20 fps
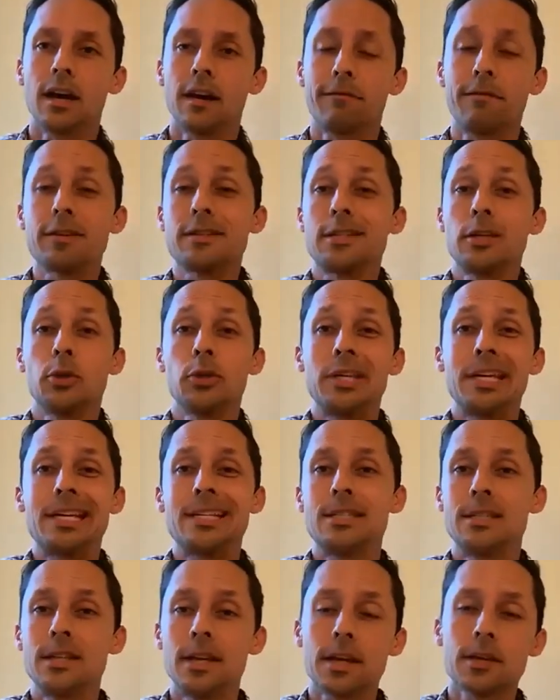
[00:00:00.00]
facility
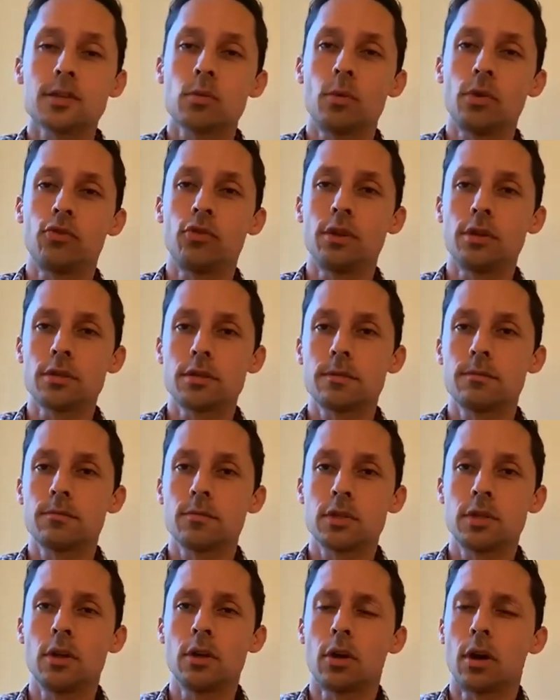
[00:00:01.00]
exists, which is
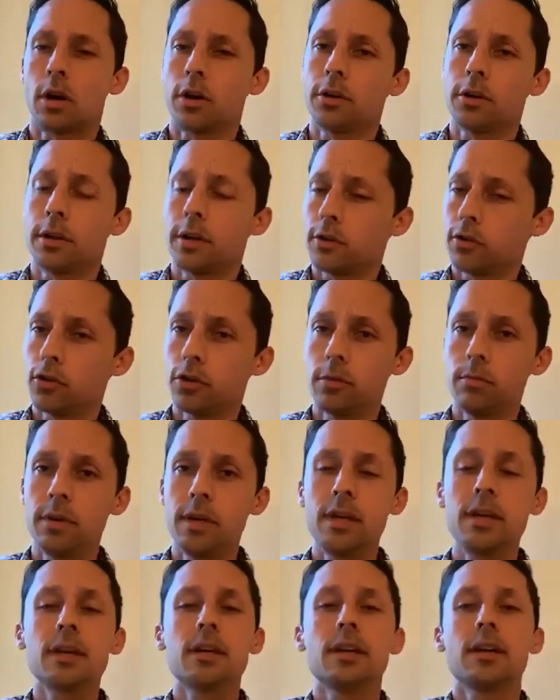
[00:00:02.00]
still harder than it should
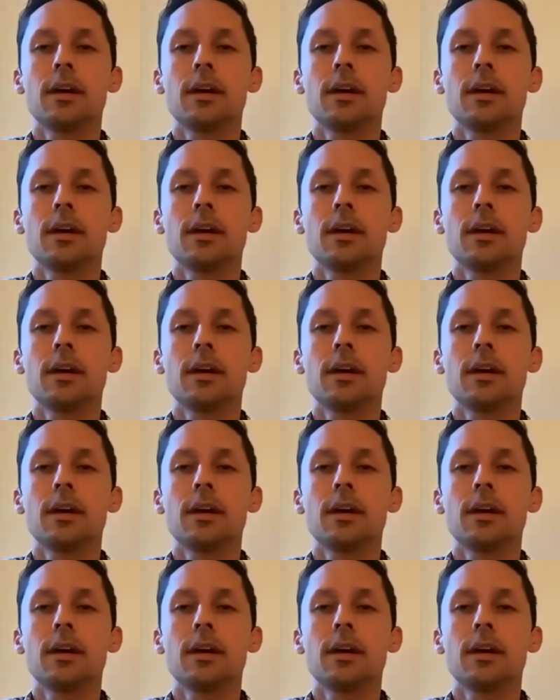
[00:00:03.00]
be.